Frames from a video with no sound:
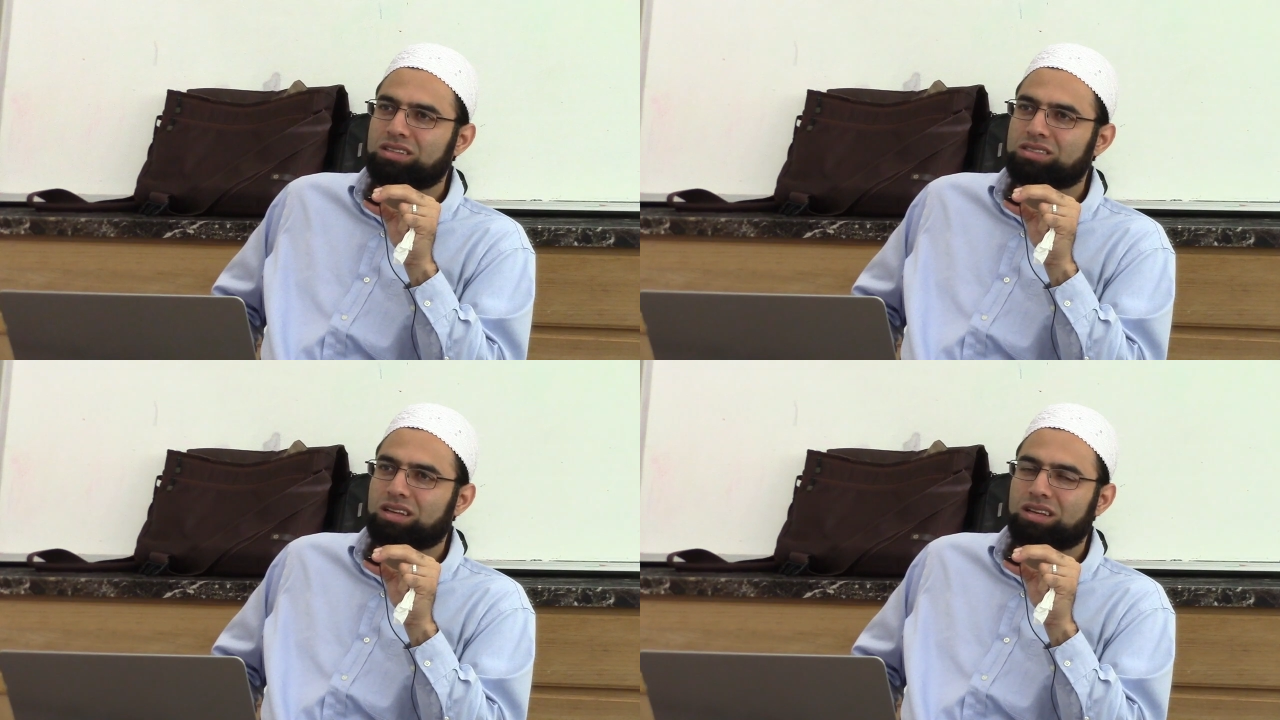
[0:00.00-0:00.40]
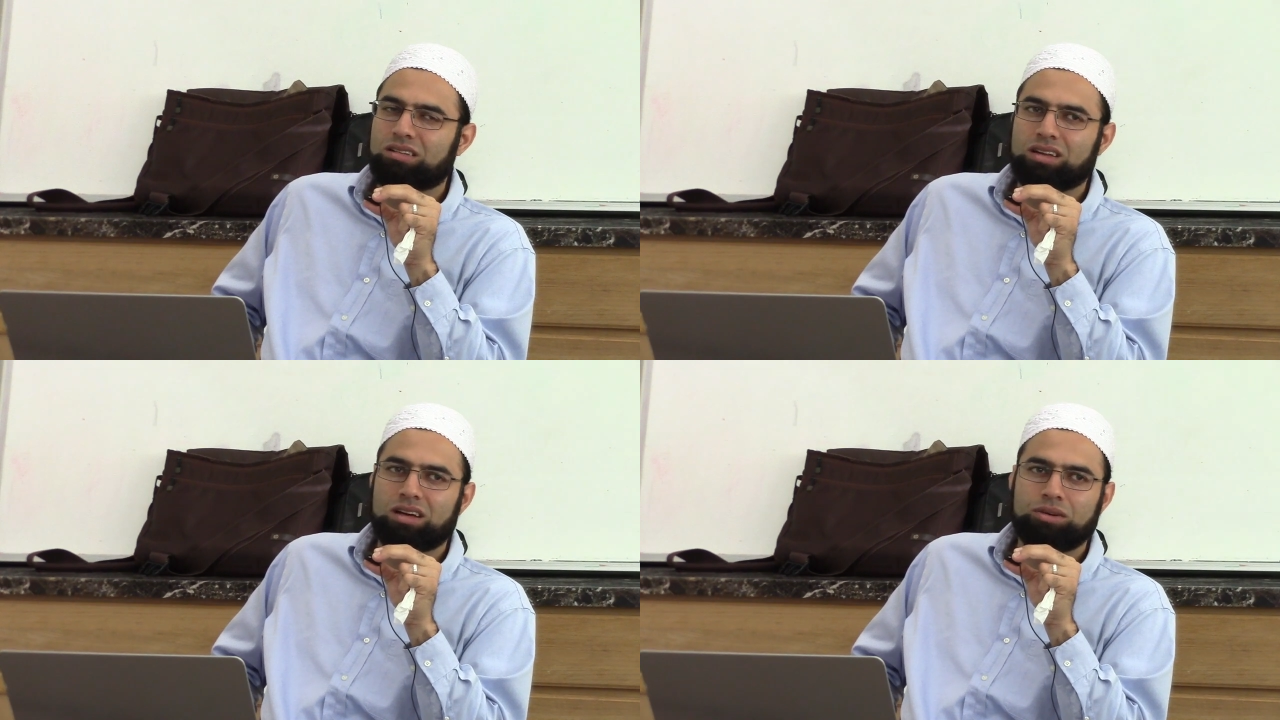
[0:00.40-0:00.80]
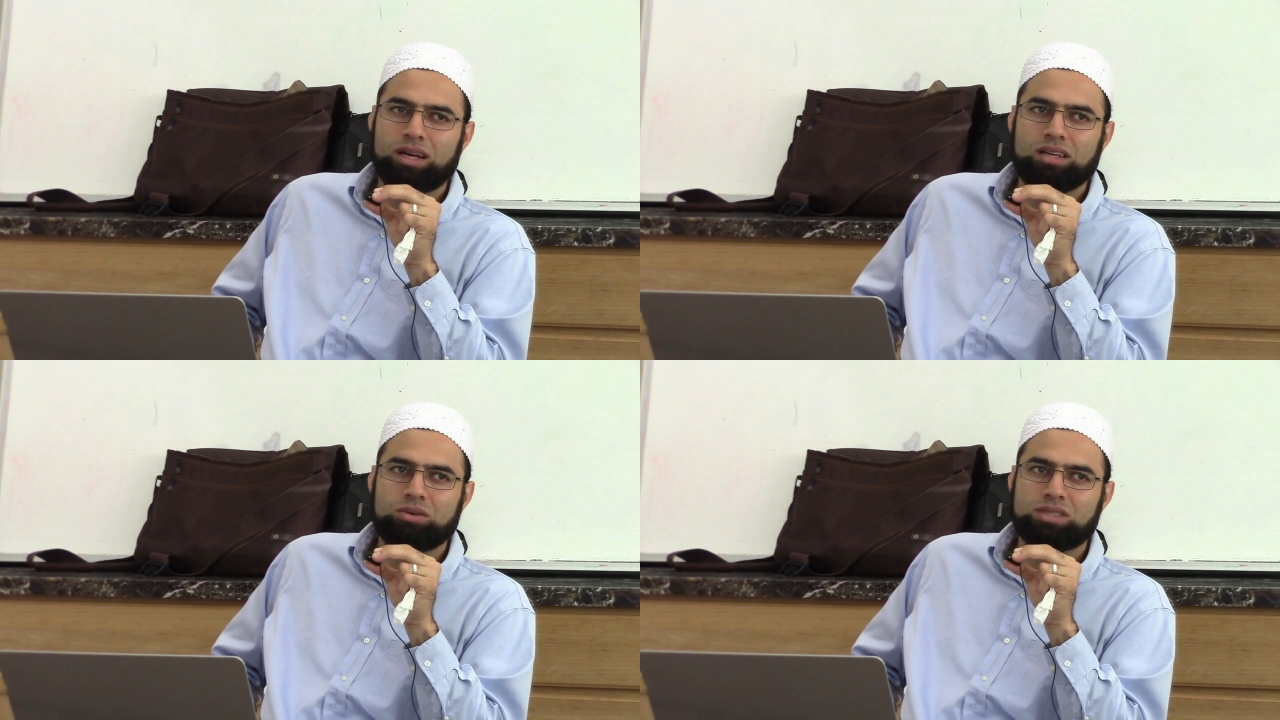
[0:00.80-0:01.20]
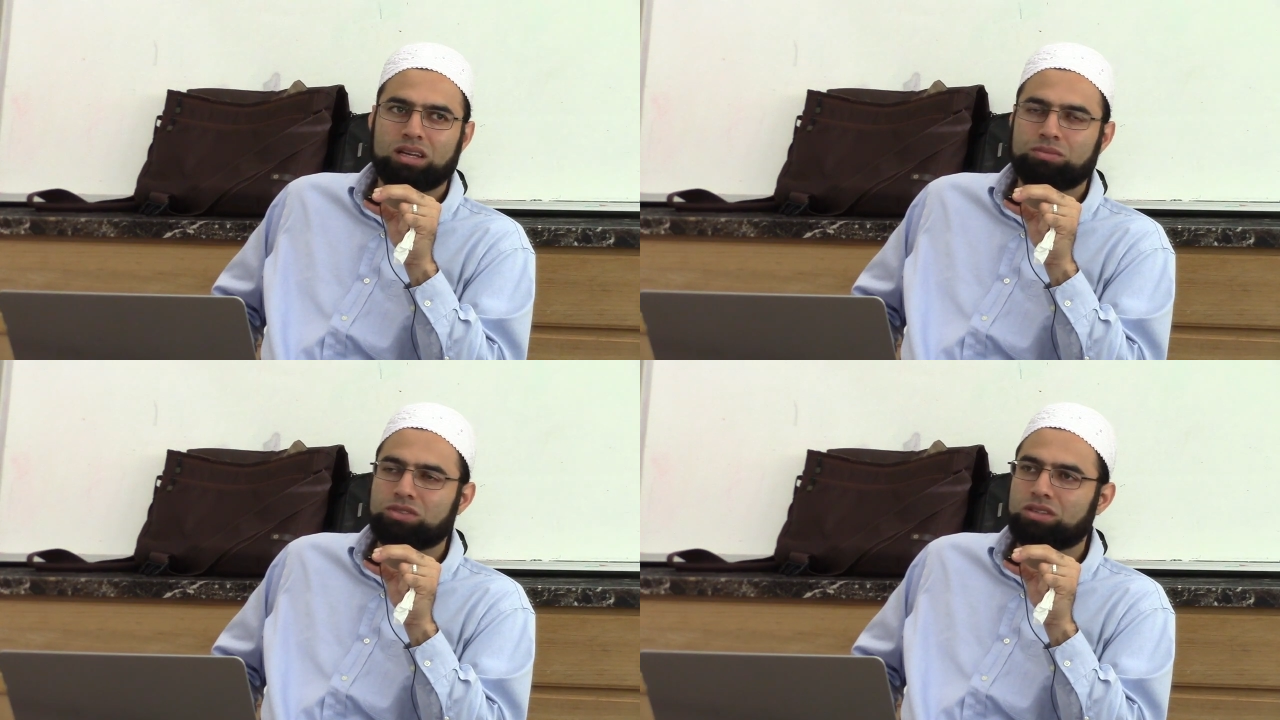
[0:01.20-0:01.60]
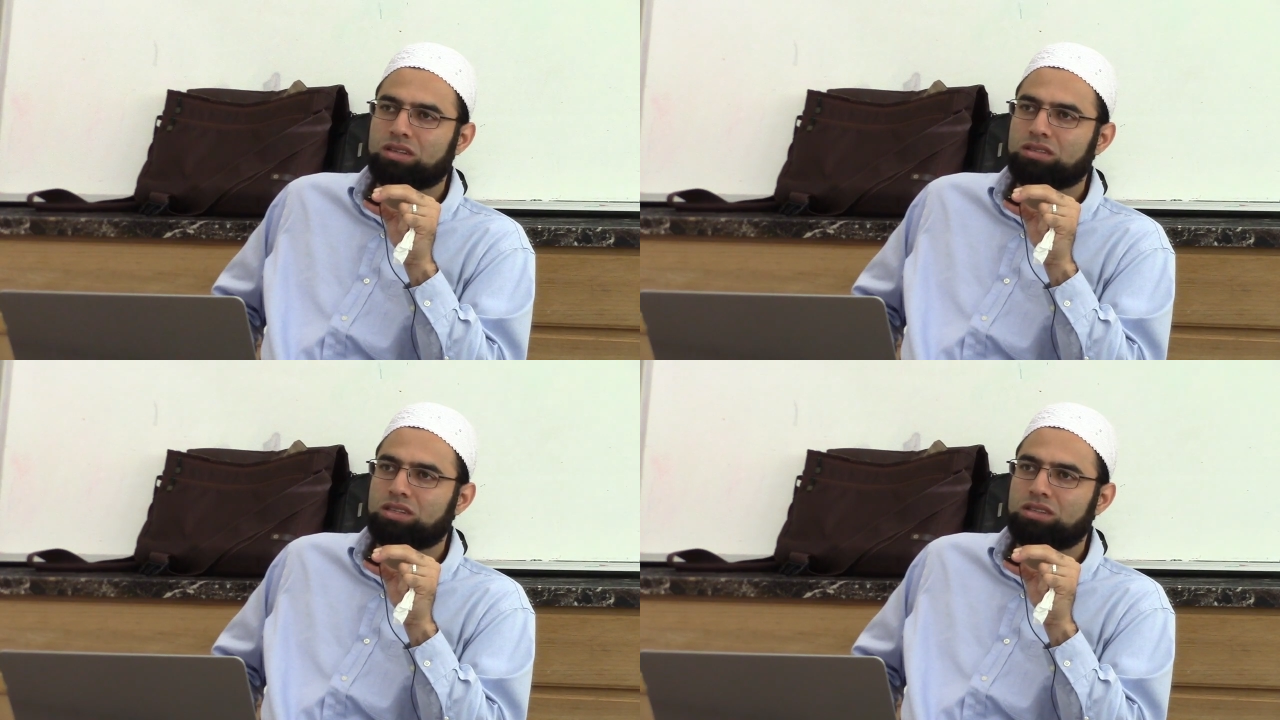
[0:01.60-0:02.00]
sallallahu wasallam
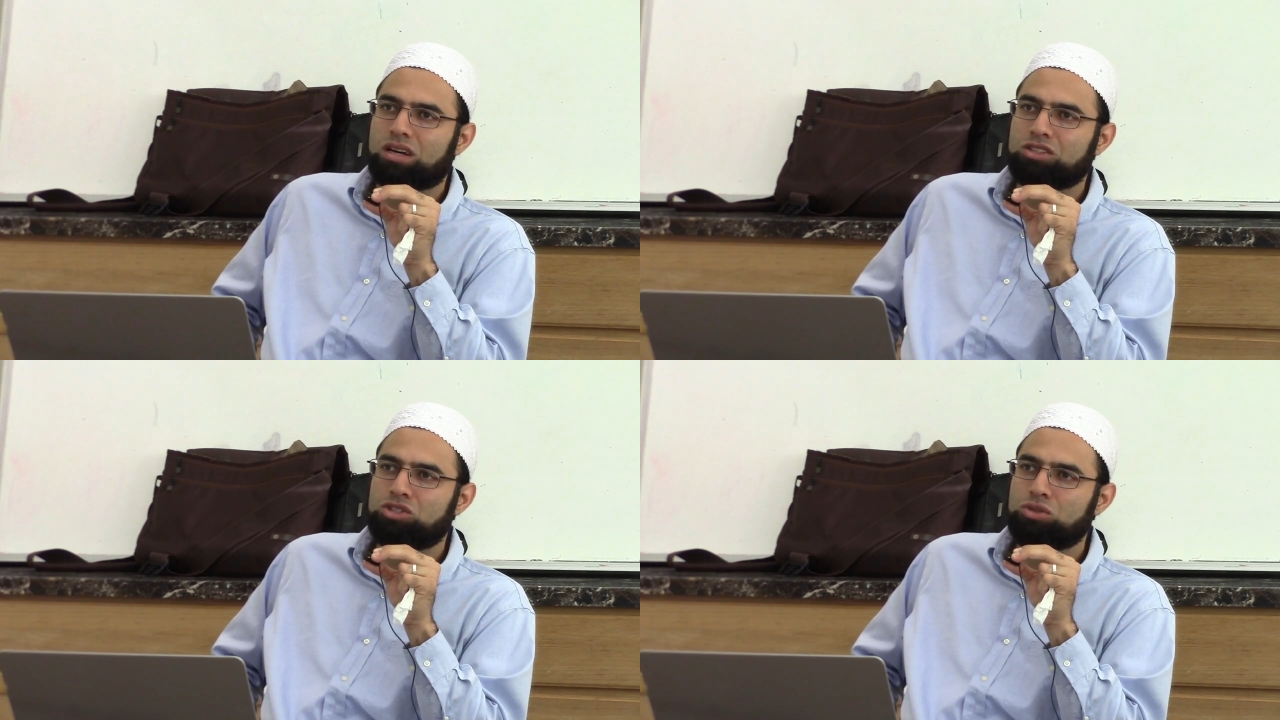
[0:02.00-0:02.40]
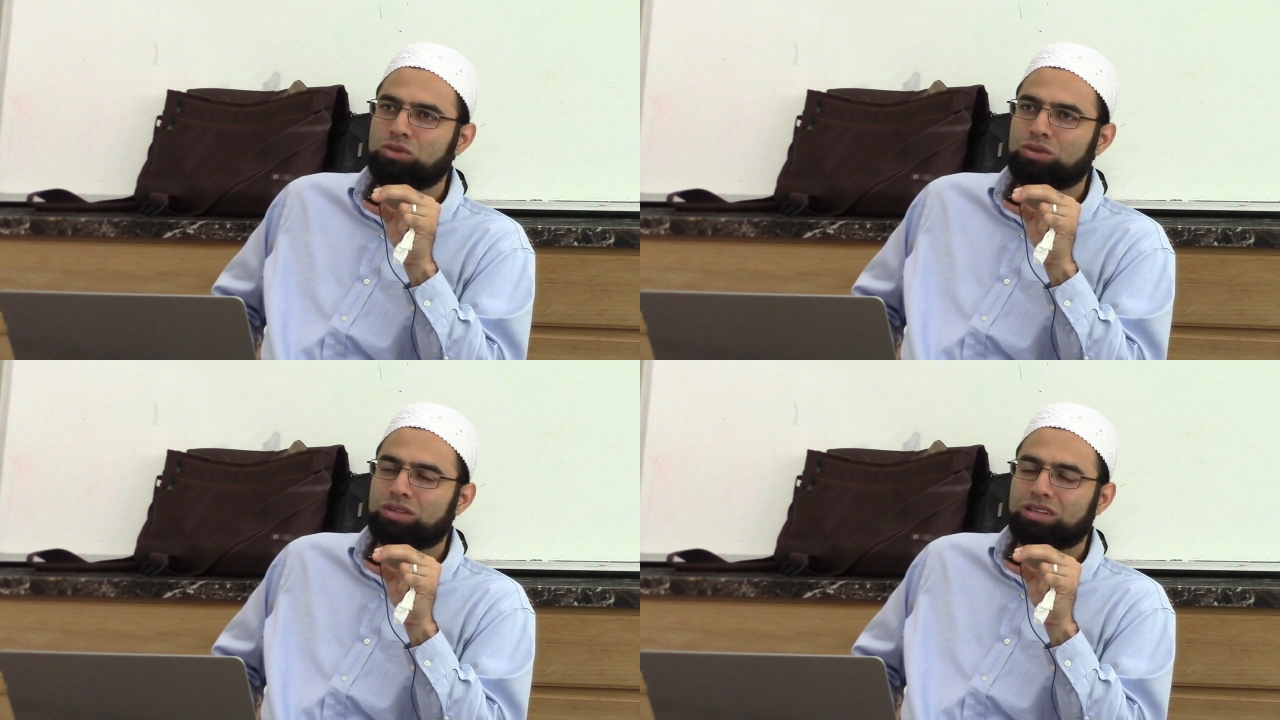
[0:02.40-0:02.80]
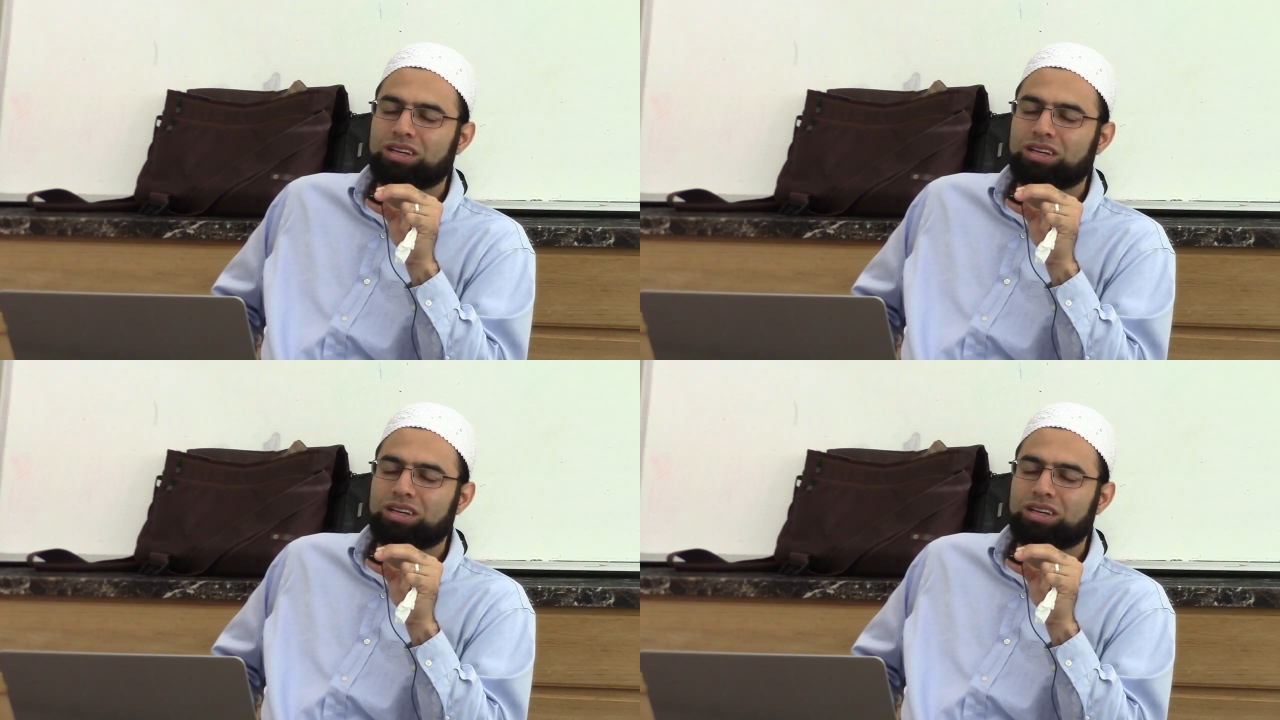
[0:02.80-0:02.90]
did, did not do